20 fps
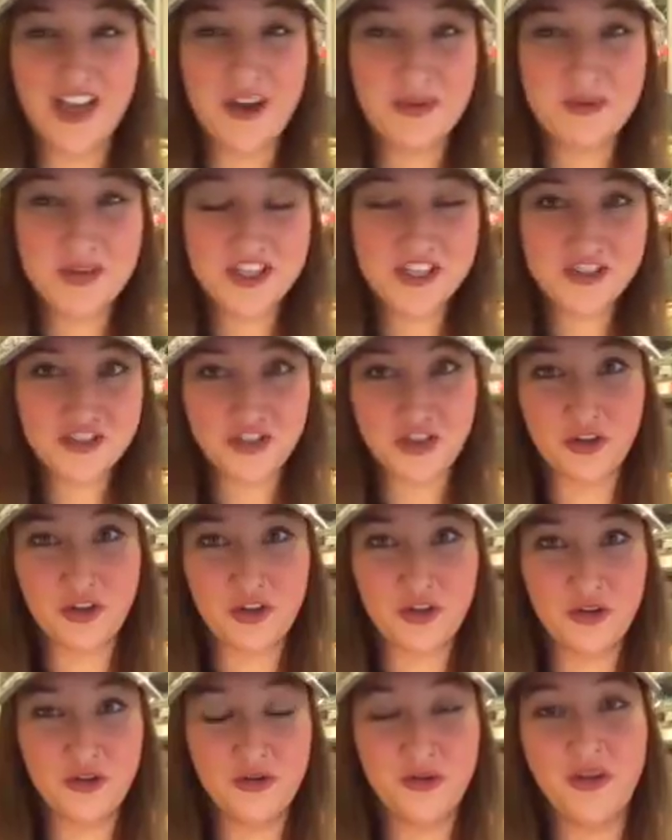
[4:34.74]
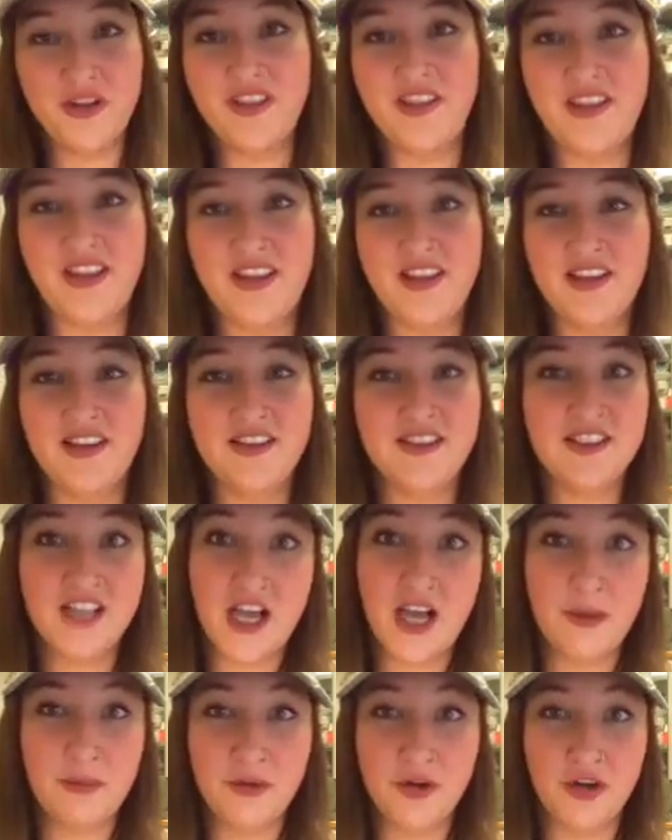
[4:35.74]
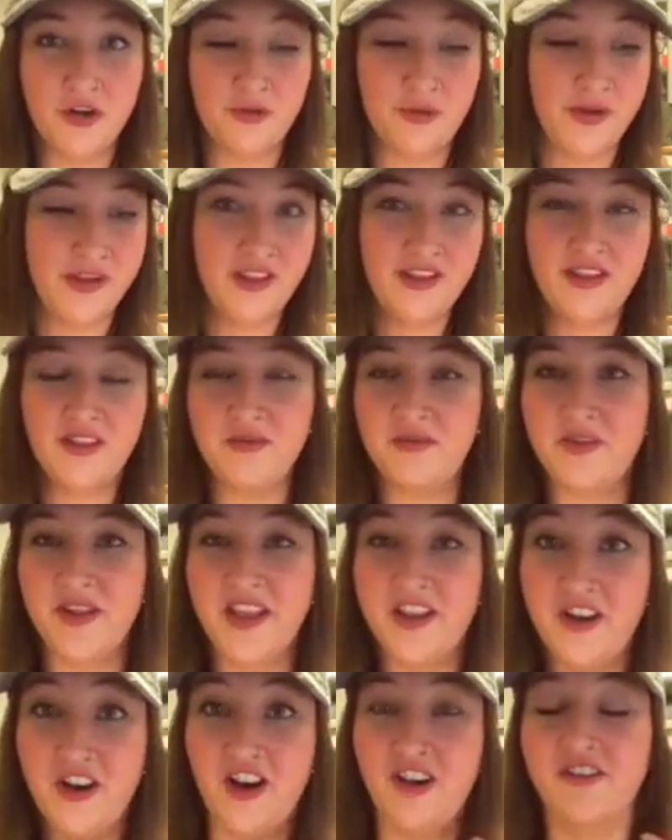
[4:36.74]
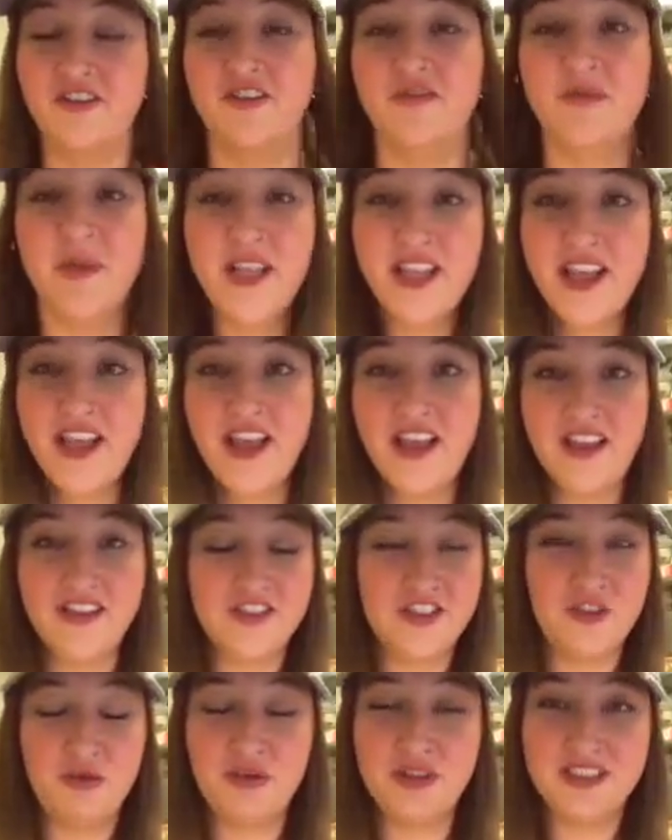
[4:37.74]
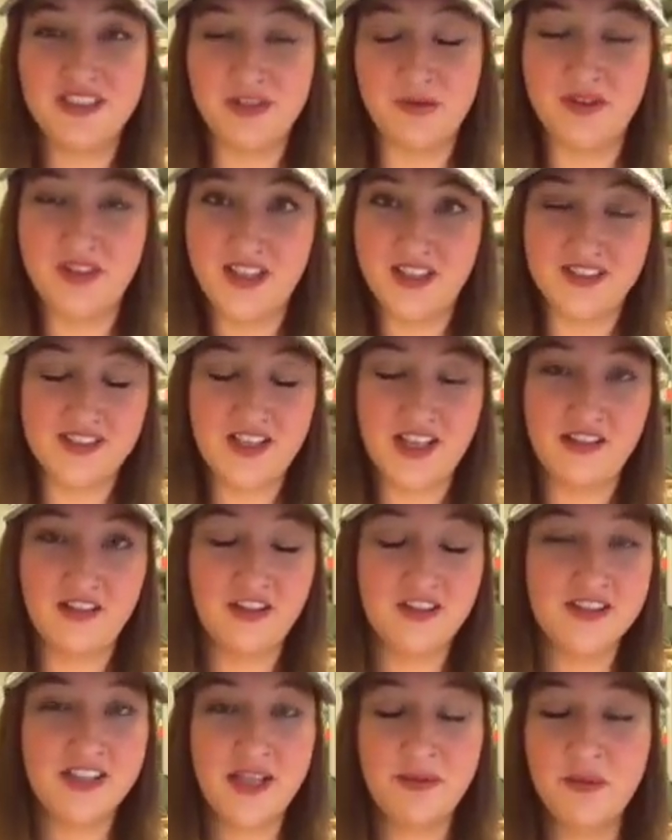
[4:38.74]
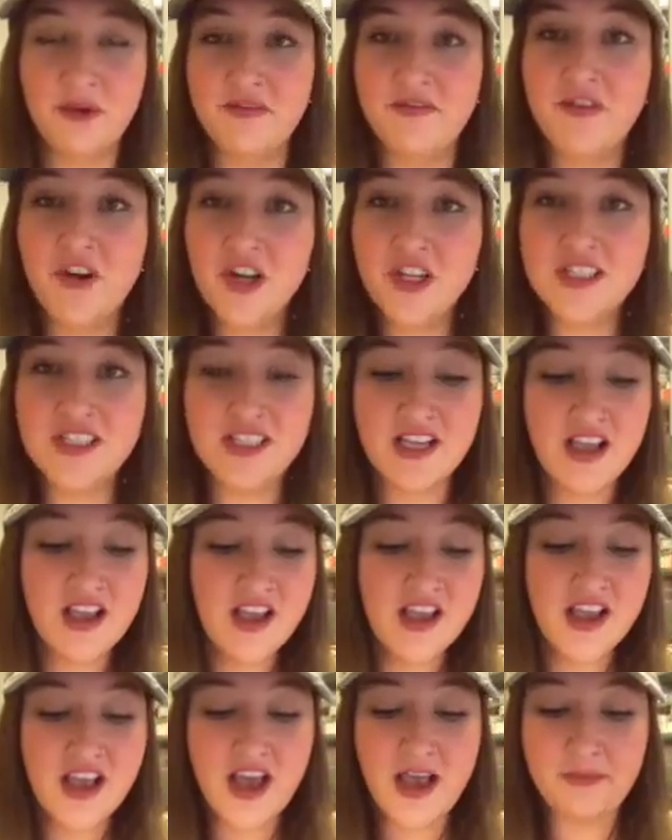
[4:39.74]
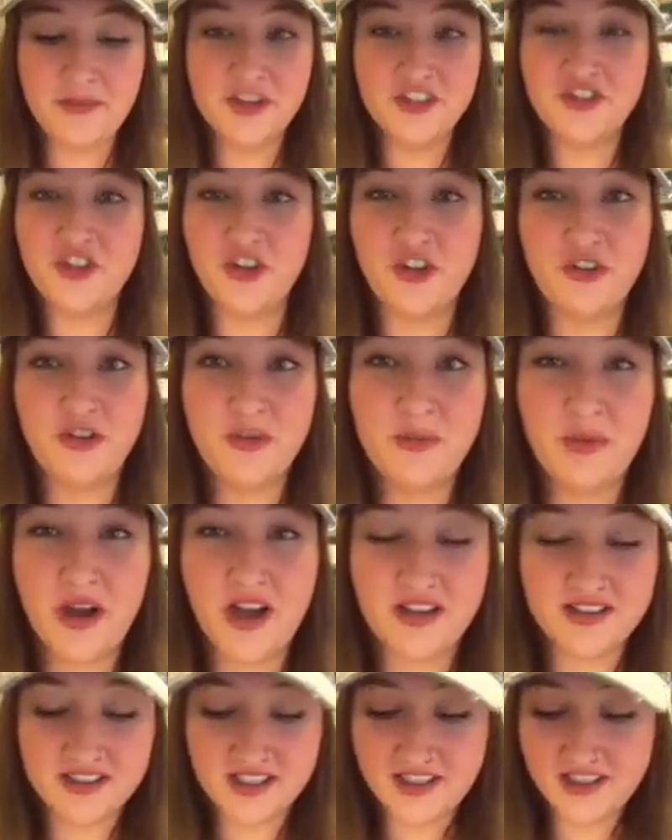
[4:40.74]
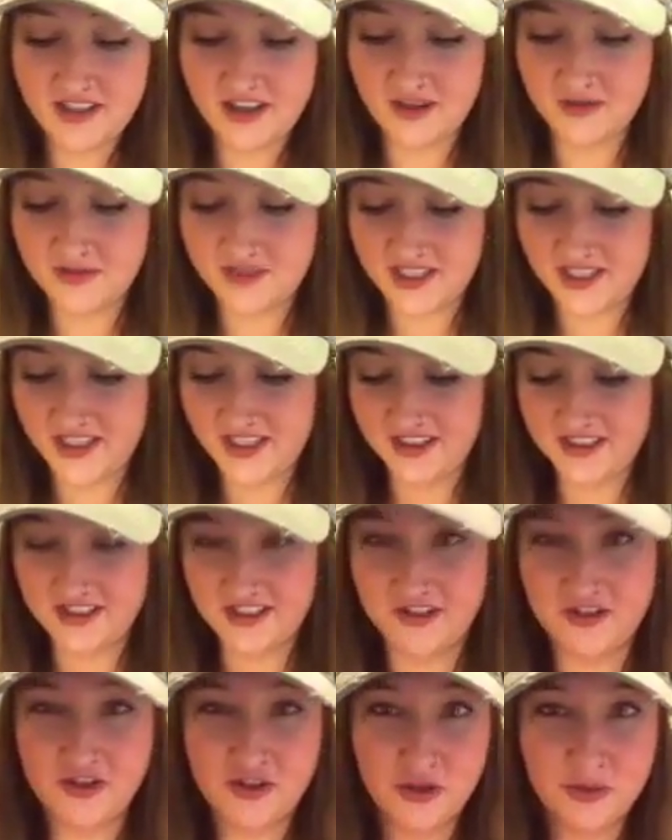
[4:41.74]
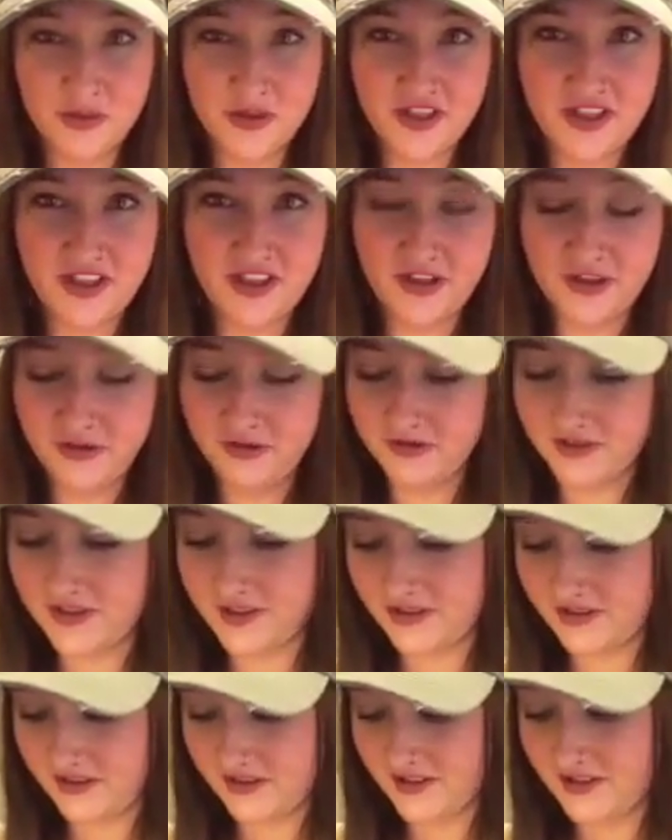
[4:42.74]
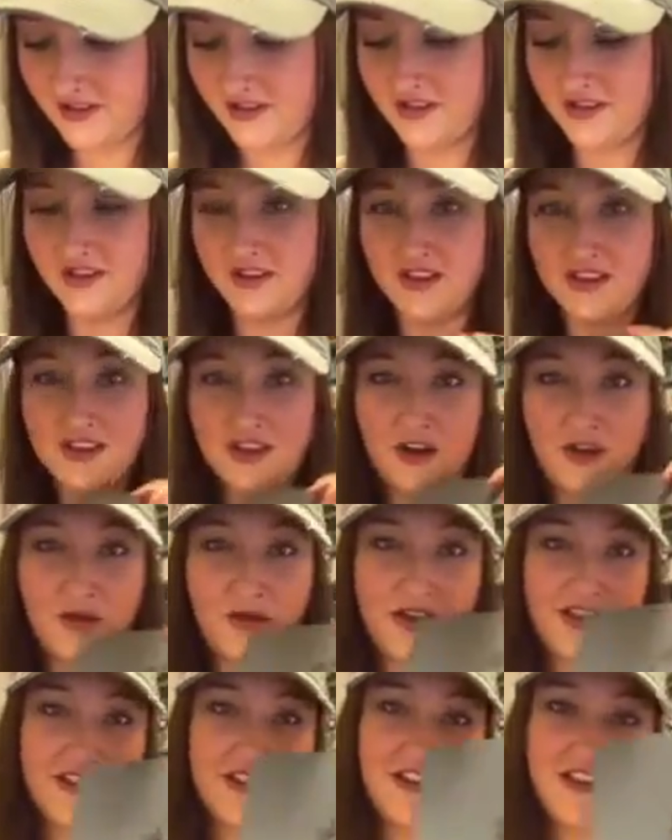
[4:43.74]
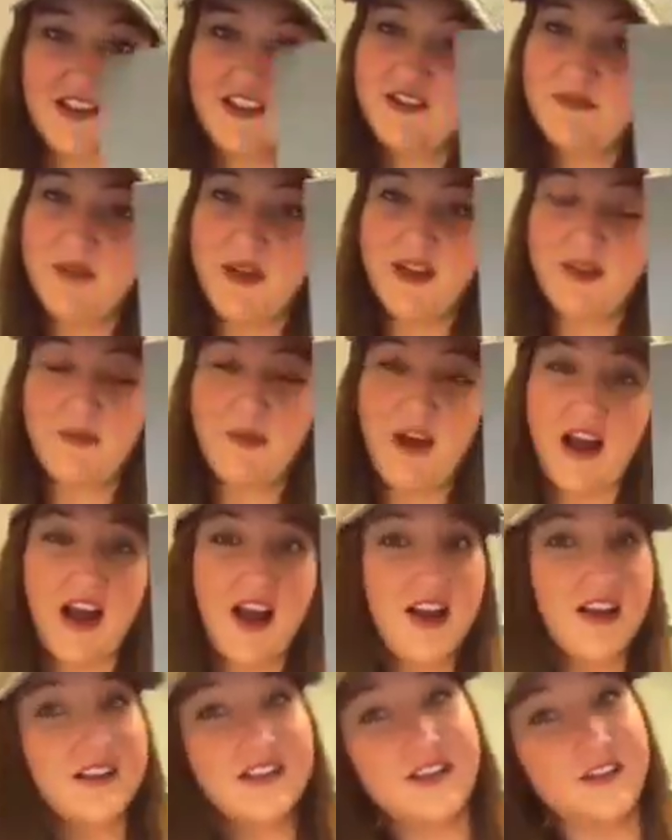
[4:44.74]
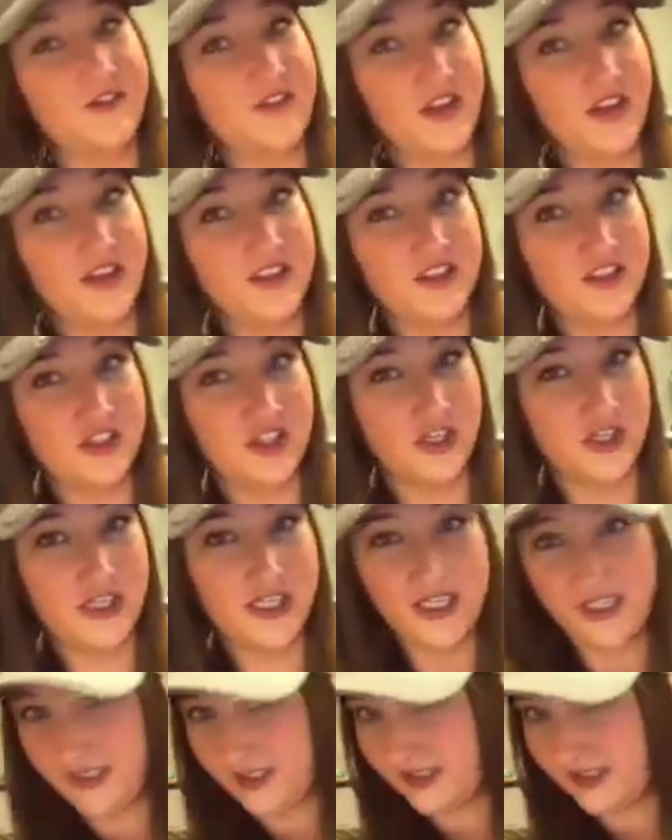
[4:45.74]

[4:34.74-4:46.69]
I'm going to show you the topper with it off of my head so you can see what the inside looks like. But first, I'm going to show you the box that it comes in because it's super cute. So it's this big box, very sturdy,